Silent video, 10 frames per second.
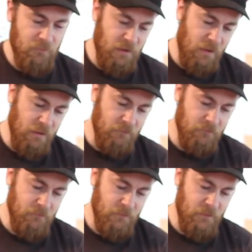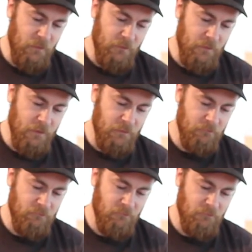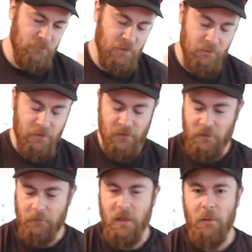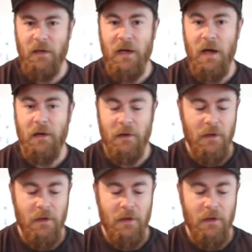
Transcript: I don't know, it sort of you know, as I said, caught my eye.